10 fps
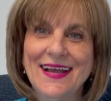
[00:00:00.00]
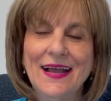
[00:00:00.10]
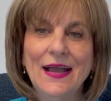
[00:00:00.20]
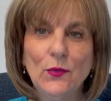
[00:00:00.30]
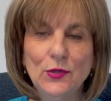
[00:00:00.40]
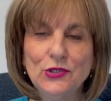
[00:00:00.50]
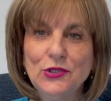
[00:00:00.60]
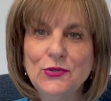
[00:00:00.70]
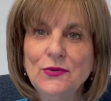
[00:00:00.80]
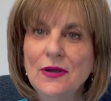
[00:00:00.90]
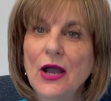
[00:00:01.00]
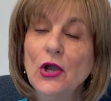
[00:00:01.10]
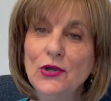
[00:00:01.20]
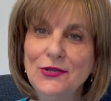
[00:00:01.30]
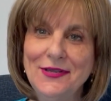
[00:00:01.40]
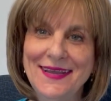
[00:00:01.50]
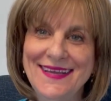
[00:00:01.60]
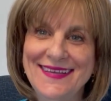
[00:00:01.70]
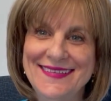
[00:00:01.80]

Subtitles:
I wish you a good day.